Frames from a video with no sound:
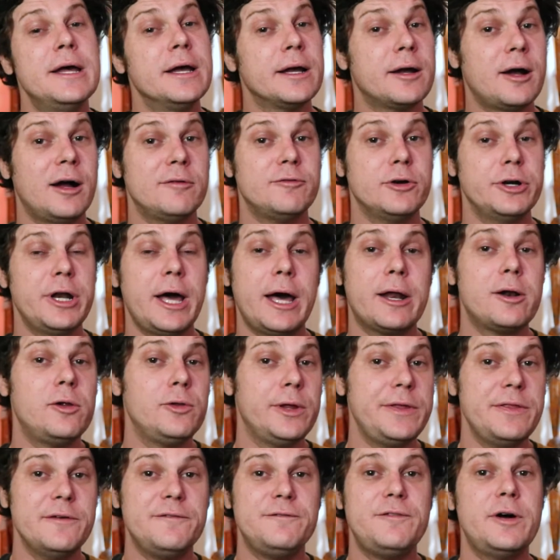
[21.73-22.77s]
cover not
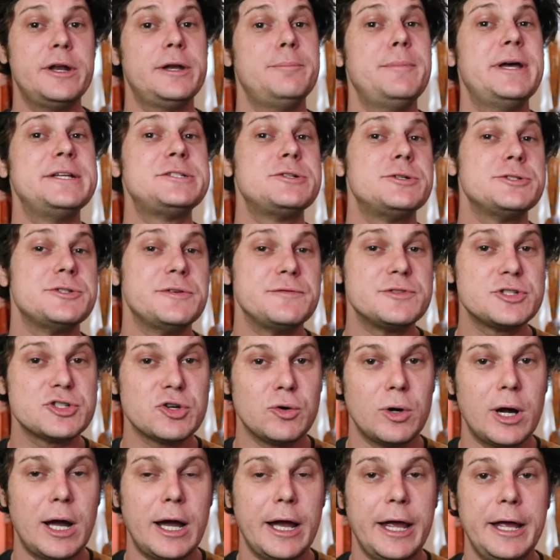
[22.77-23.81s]
only the fundamentals of
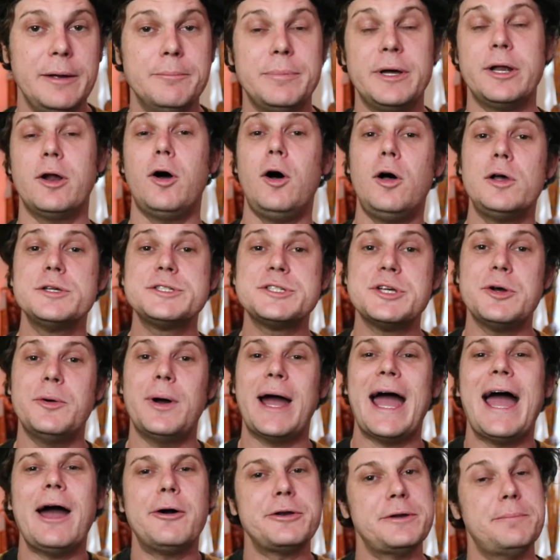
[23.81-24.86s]
scrying, but also
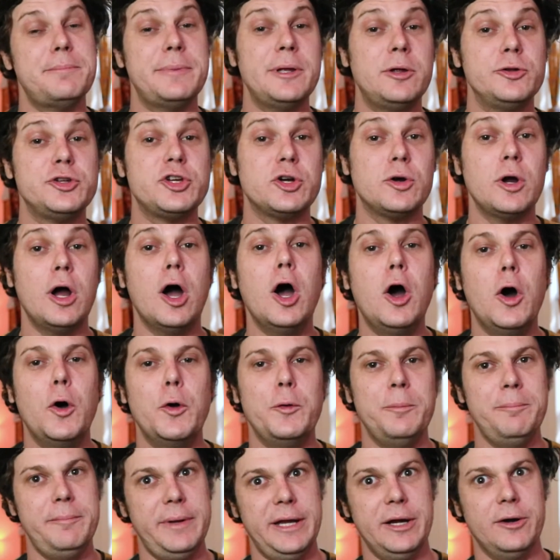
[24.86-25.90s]
how to build your
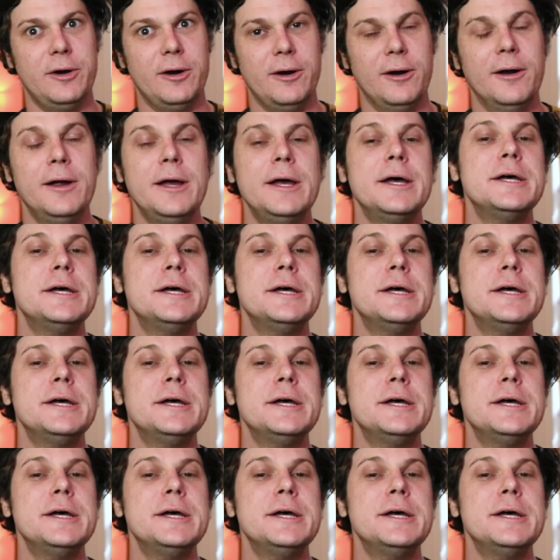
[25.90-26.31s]
own mirror.